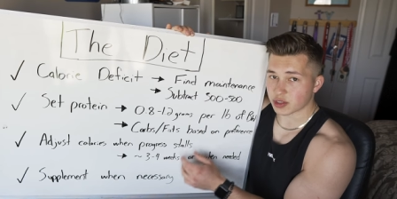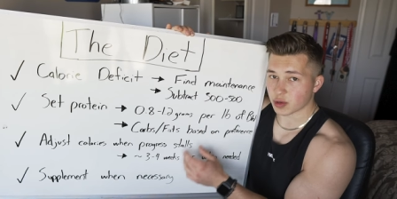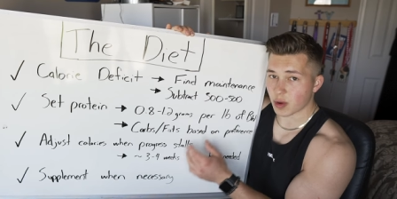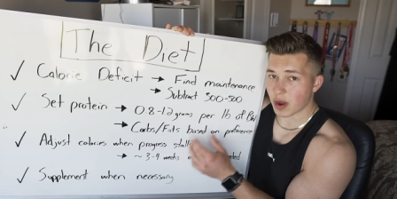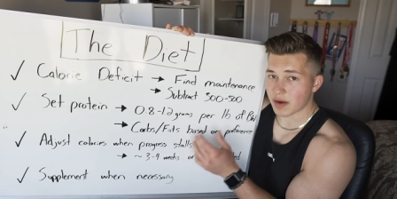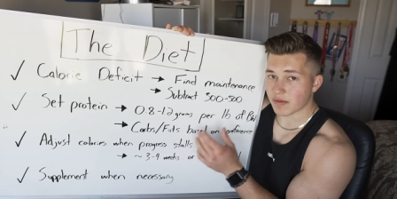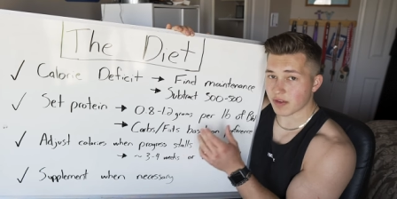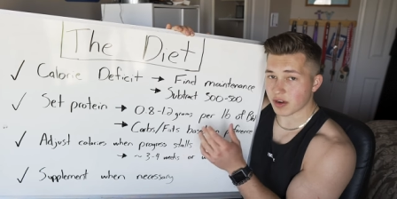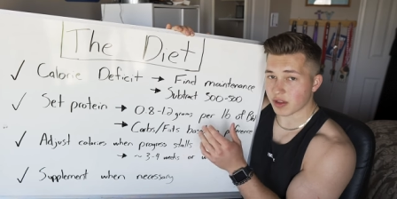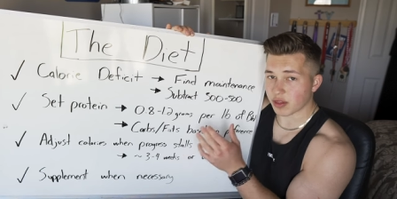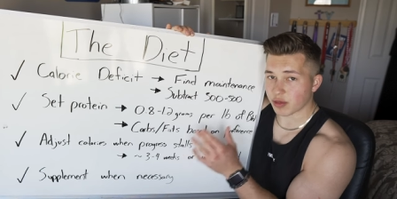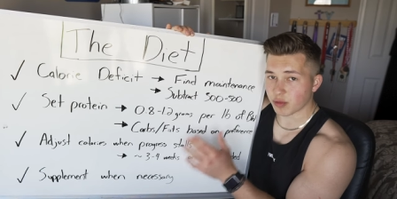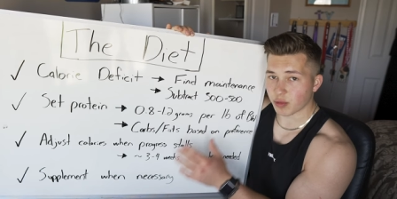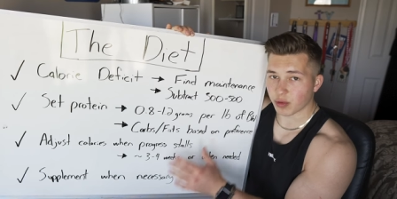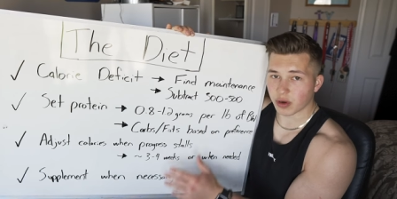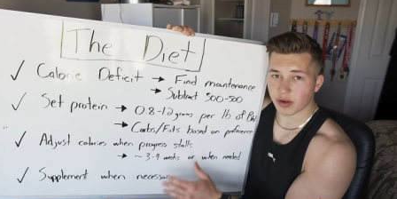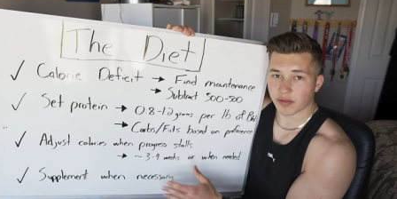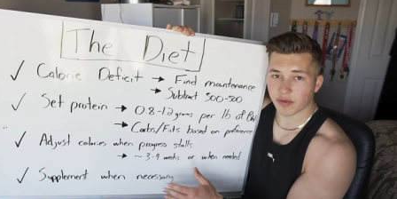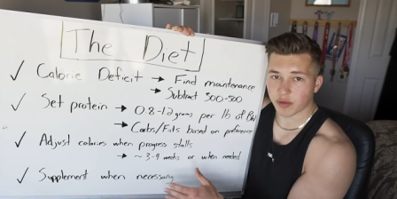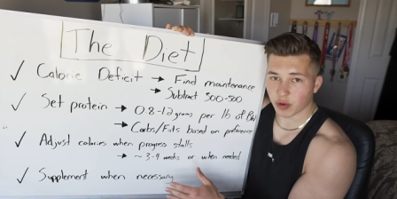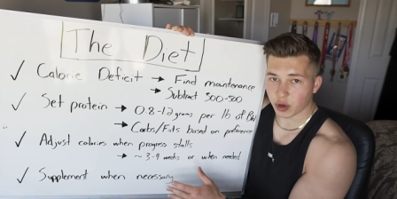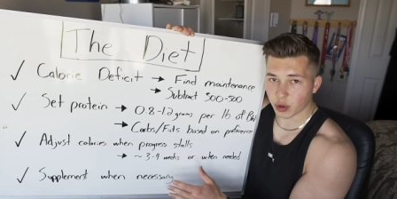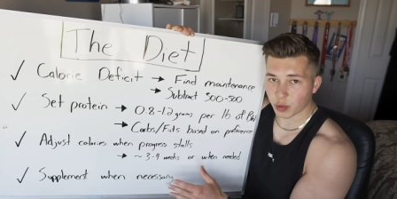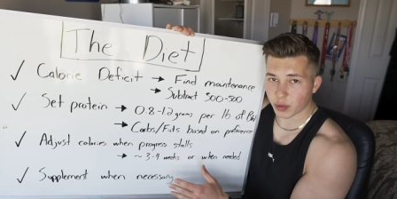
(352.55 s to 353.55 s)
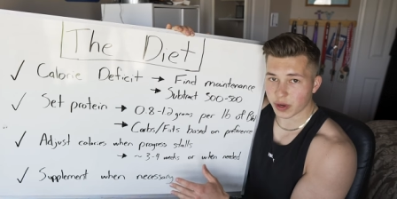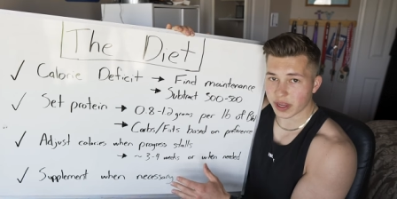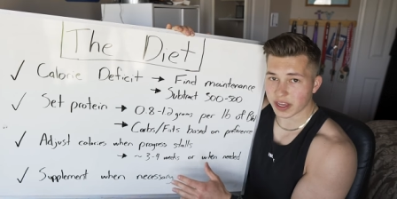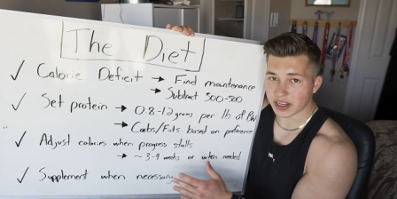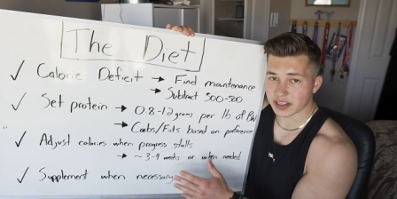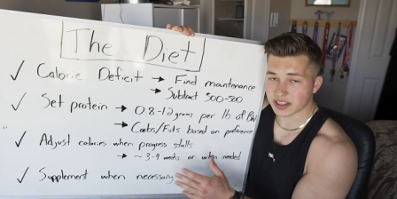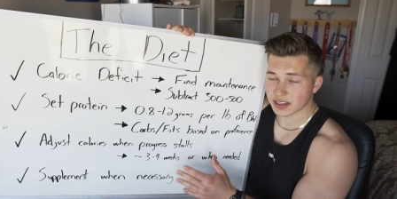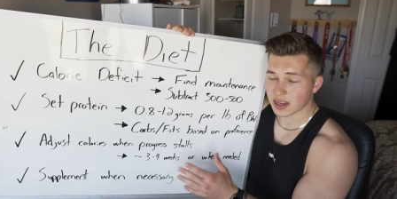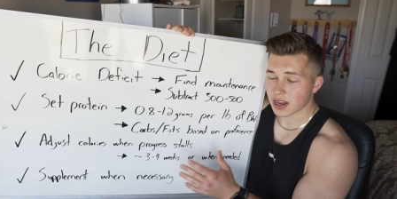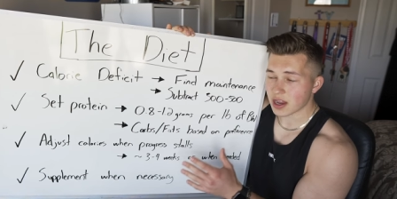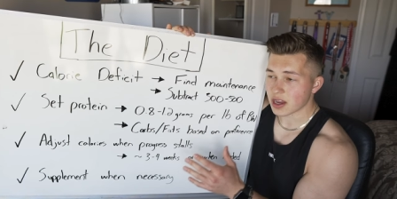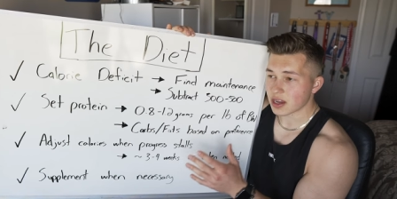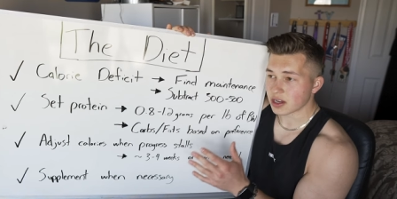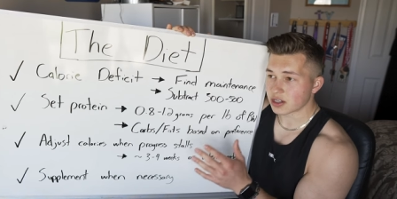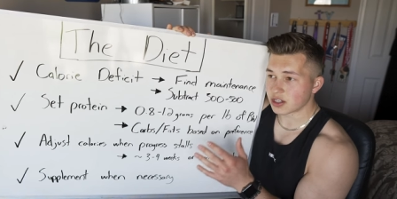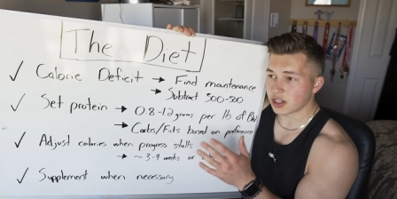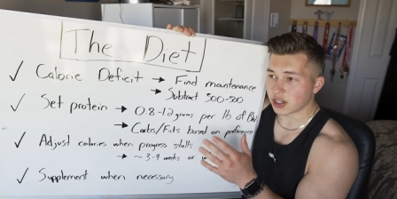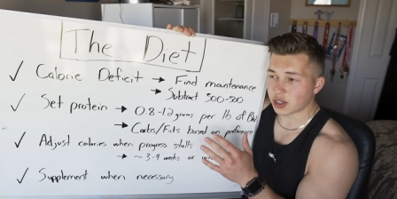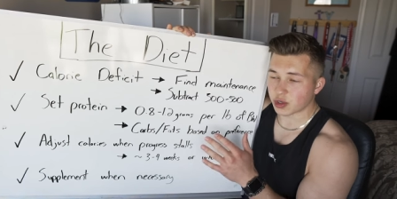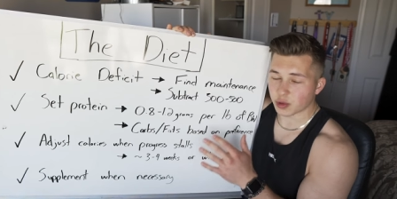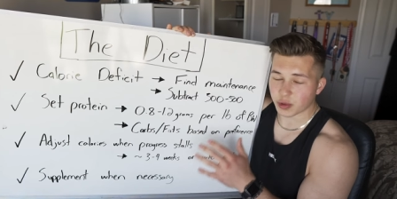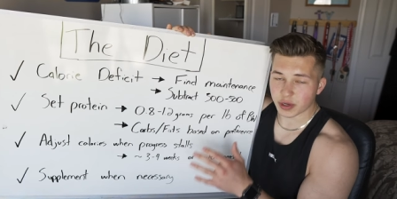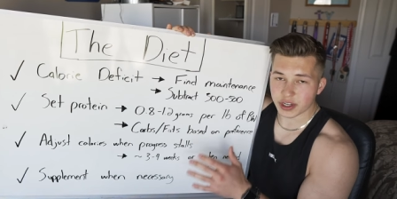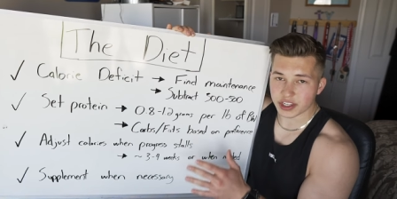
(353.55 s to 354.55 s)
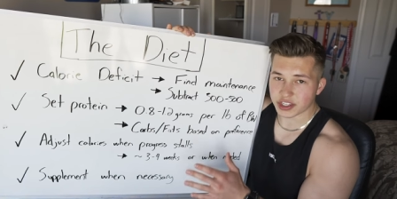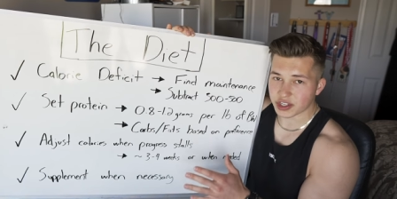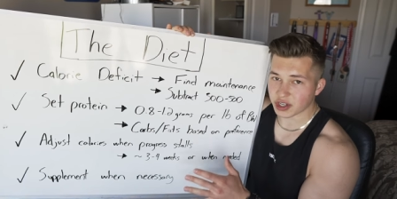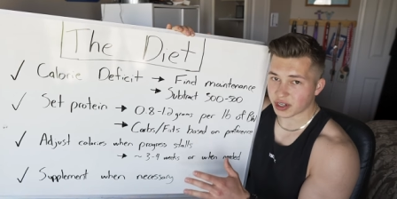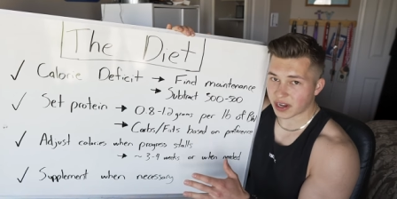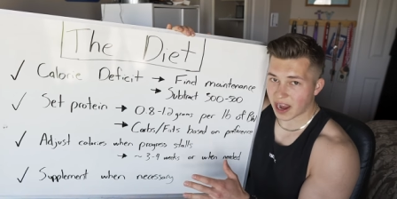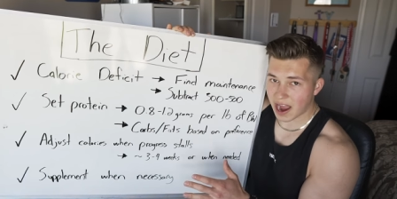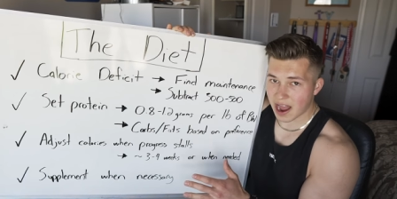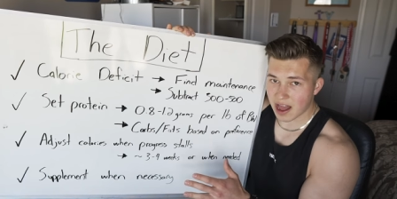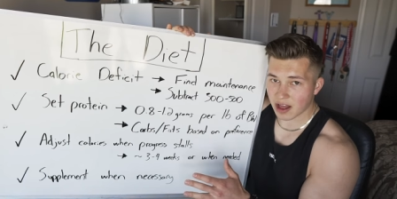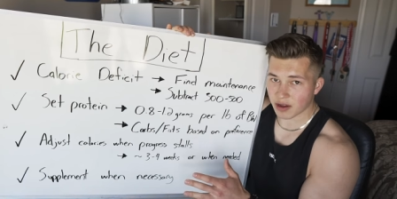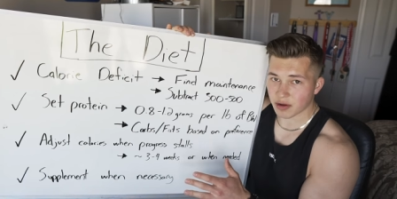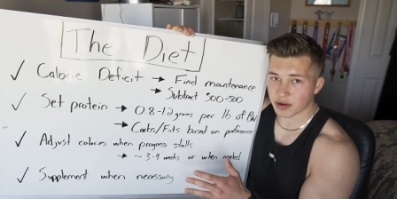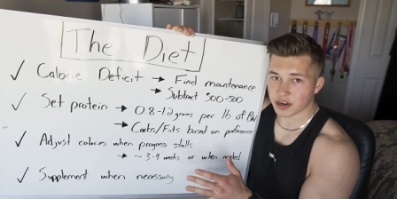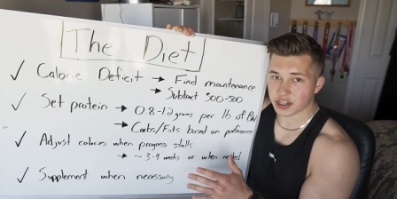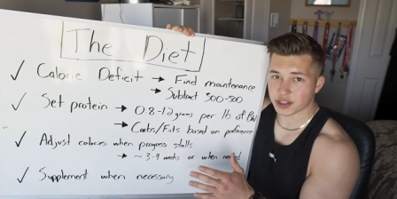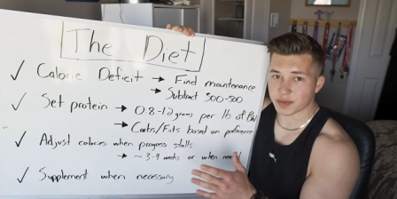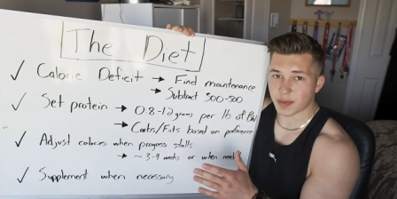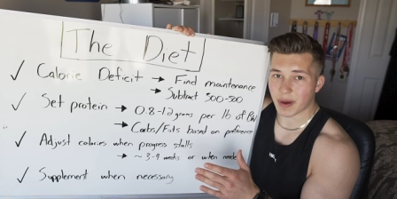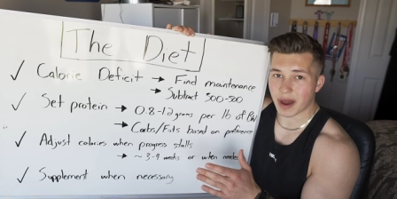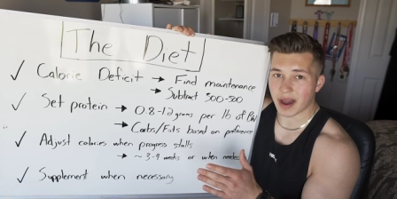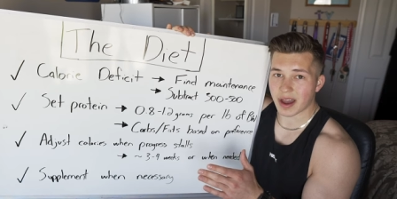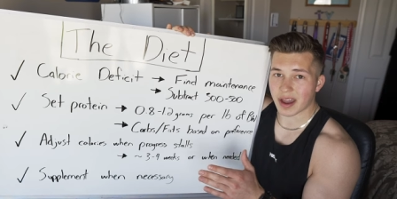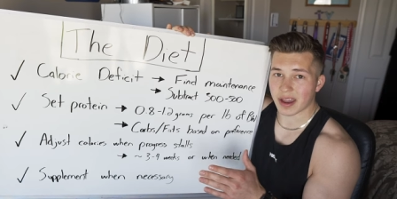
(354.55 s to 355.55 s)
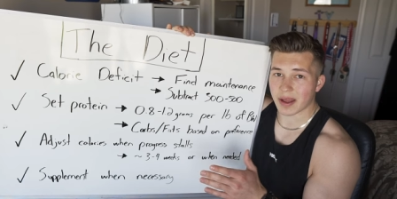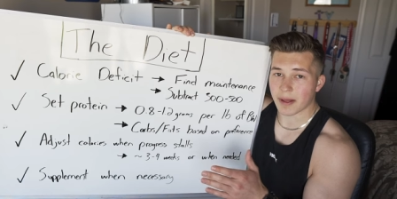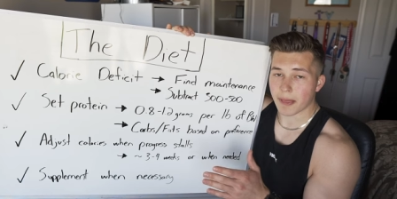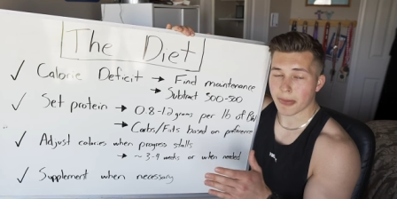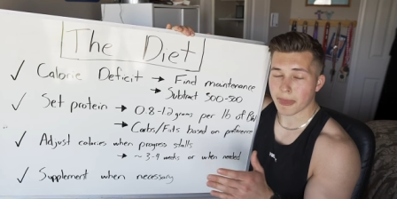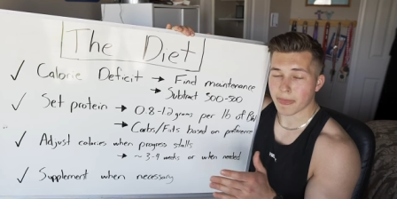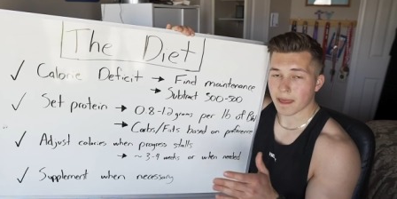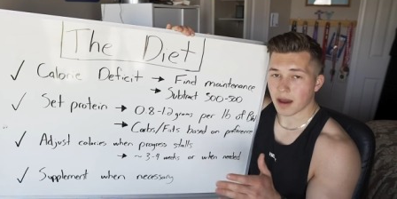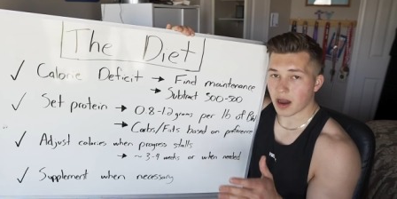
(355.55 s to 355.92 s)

So every three to four weeks, decrease your calories by